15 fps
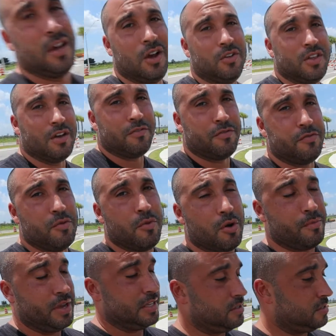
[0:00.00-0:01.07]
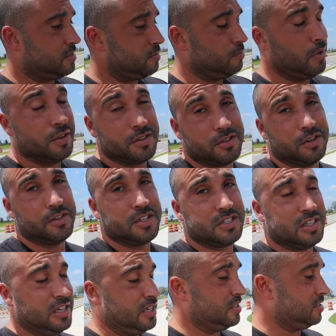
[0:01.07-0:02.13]
I only have a few more months on this
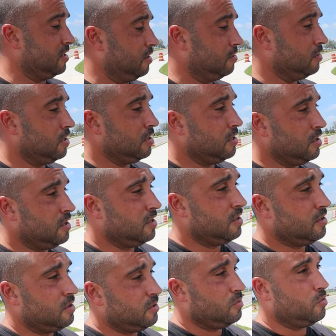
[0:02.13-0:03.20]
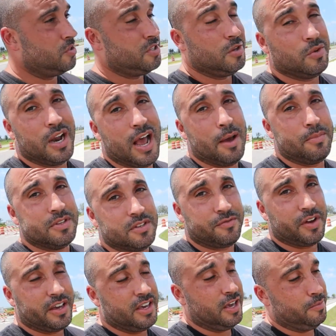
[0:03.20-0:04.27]
lease, so we'll see what happens if
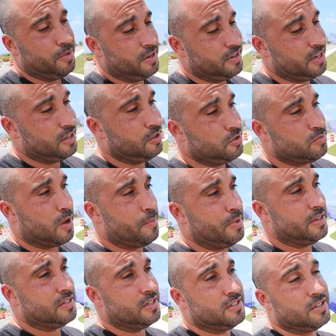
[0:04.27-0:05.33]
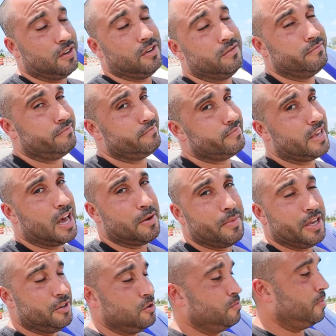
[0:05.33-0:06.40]
I keep it. Did lose my business, so got to
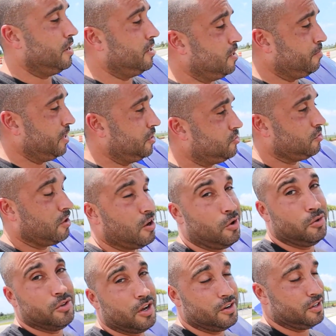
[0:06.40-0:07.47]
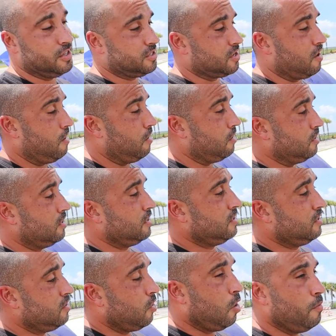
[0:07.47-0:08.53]
make new money to make sure I hold on to this car.
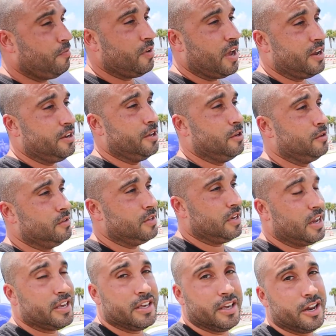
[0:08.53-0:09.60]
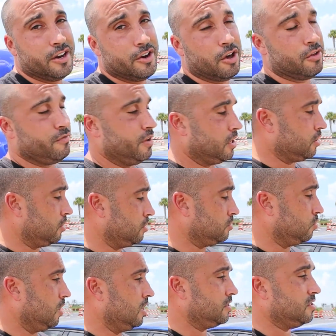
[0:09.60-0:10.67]
Hopefully I do, and then I can get another vehicle as well.